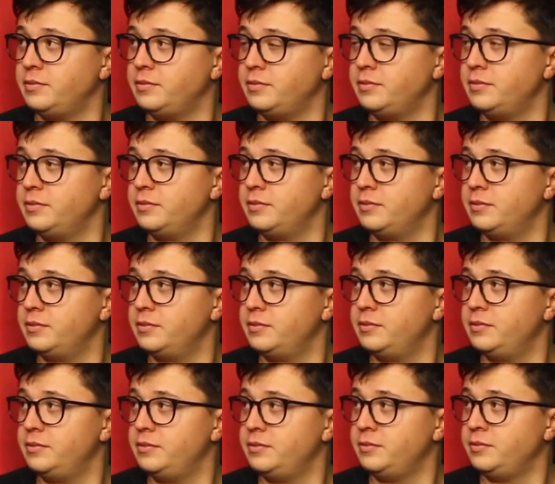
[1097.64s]

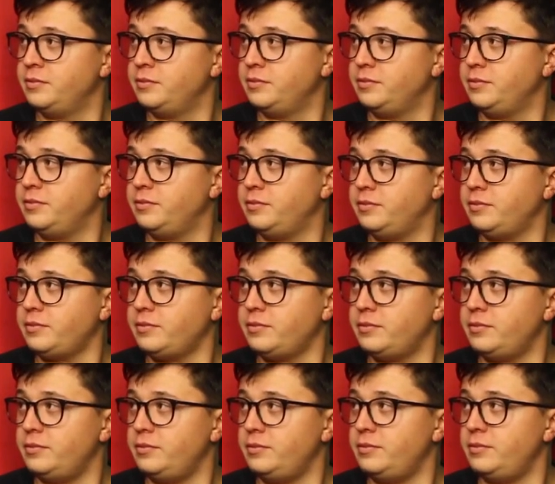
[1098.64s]

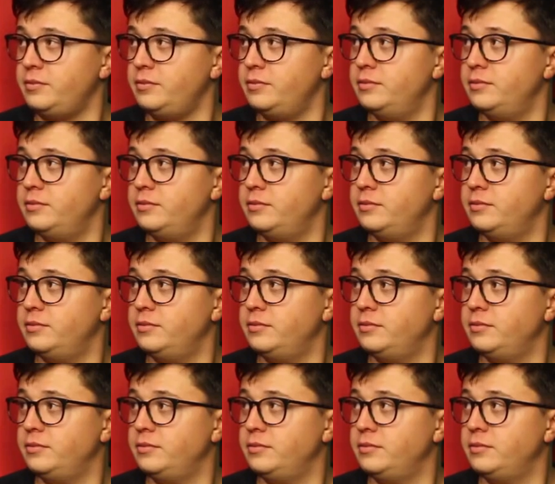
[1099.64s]

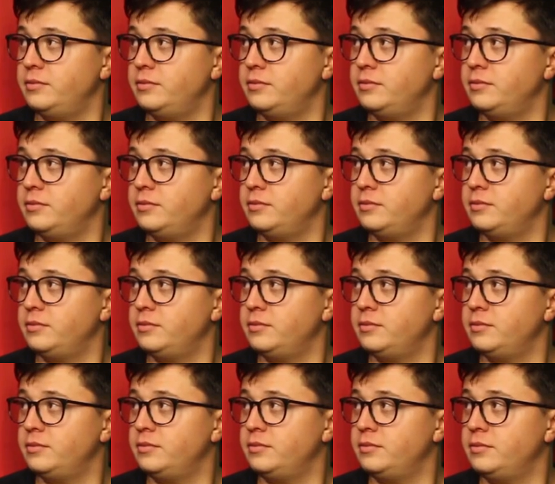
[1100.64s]

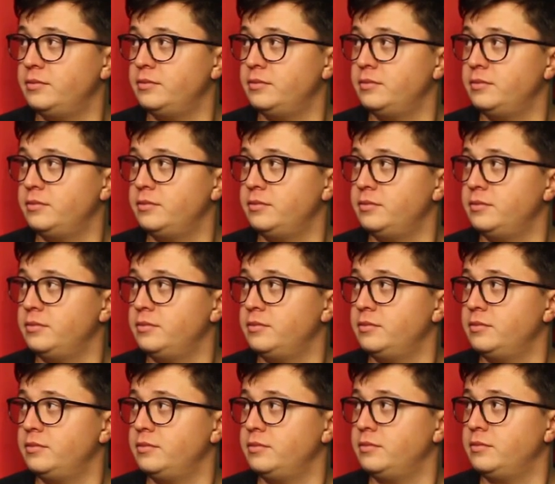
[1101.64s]

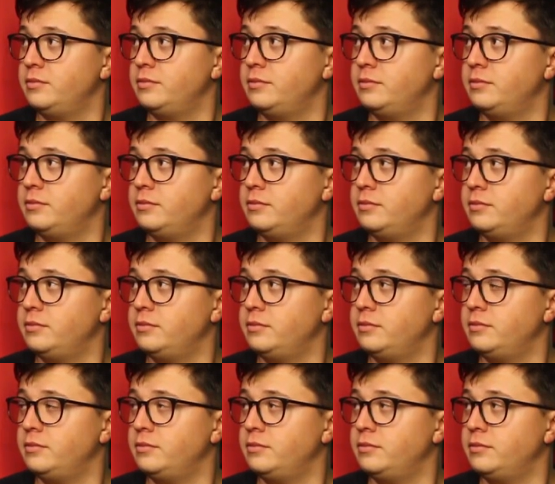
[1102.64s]

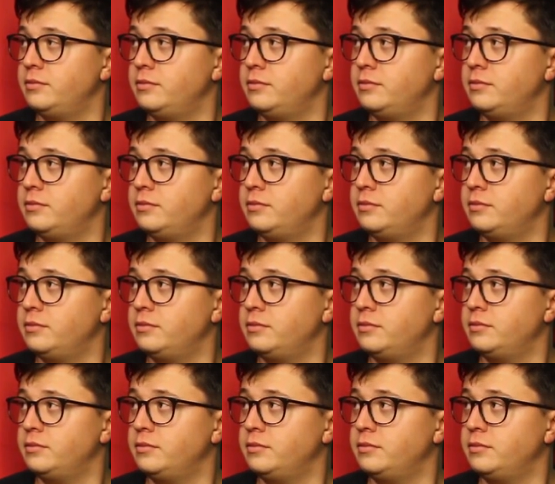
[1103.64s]
[no speech]